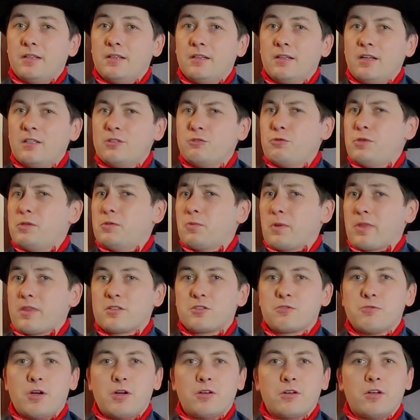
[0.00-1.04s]
countries with
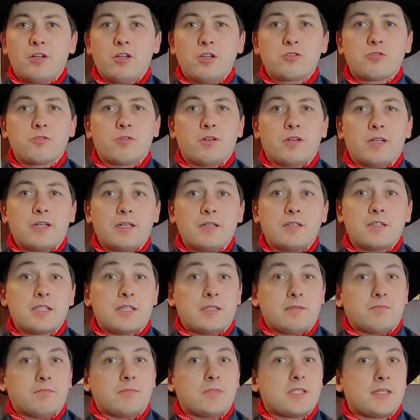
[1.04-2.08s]
strong cultural links
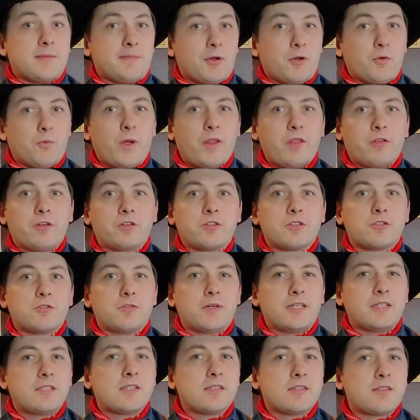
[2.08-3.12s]
and similar weather
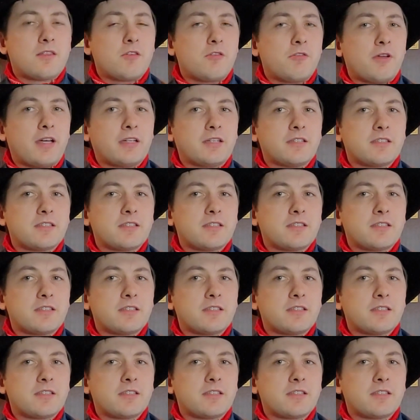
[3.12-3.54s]
constraints as the United